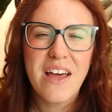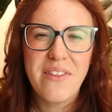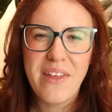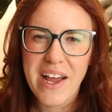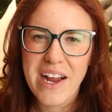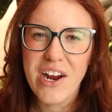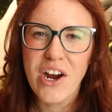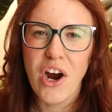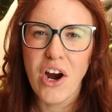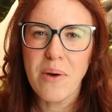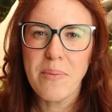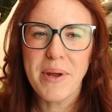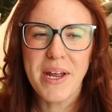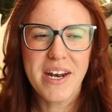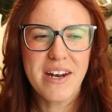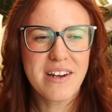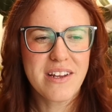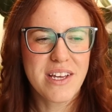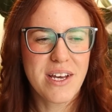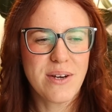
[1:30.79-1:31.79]
that
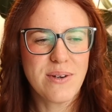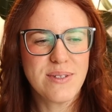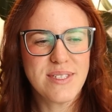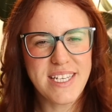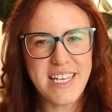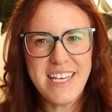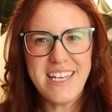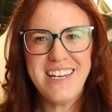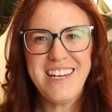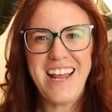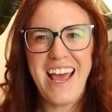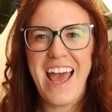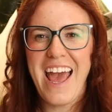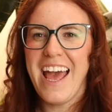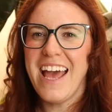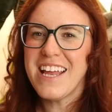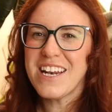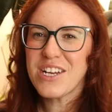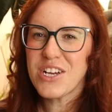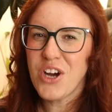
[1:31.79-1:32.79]
carbon goes in
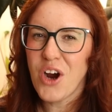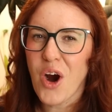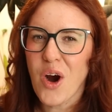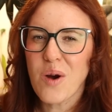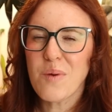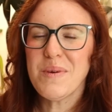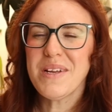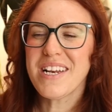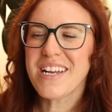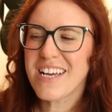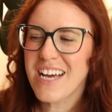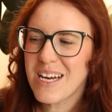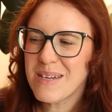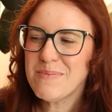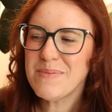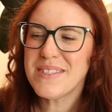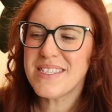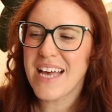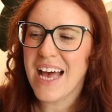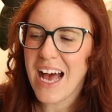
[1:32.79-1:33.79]
and carbon
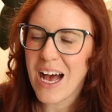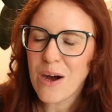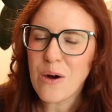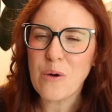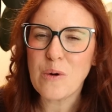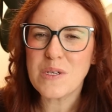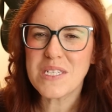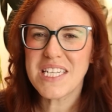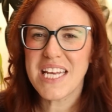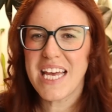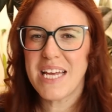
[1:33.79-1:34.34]
comes out.